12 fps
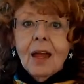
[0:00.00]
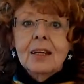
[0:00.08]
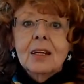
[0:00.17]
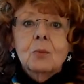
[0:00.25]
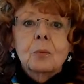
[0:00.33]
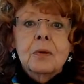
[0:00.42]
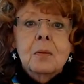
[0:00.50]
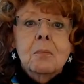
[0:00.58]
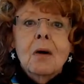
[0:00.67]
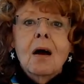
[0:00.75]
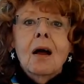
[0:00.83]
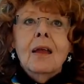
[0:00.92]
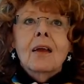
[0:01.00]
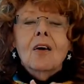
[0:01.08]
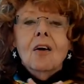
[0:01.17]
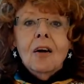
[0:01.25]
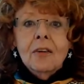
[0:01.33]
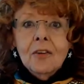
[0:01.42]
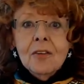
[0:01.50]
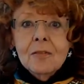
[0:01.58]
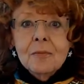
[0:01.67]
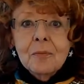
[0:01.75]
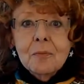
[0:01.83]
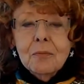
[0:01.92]
And it will be my honor,
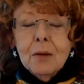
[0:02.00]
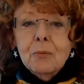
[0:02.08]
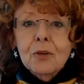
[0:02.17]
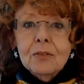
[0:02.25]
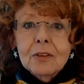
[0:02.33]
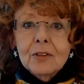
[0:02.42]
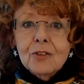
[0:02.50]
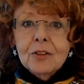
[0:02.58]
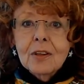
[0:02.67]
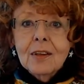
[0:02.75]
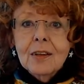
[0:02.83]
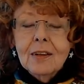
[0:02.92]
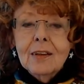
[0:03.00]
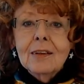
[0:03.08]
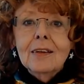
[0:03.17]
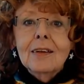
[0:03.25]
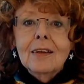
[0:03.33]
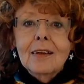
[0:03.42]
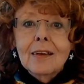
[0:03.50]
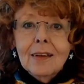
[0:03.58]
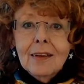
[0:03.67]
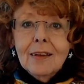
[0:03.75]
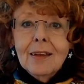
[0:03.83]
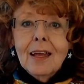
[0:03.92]
my privilege,
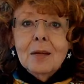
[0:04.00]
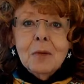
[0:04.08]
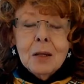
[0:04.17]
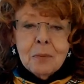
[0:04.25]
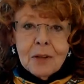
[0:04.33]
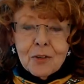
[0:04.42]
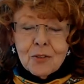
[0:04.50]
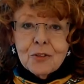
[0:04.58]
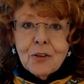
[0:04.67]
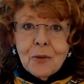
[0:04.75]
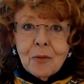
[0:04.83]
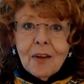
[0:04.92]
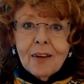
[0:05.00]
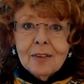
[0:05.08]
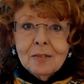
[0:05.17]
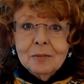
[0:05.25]
and my pleasure to do that.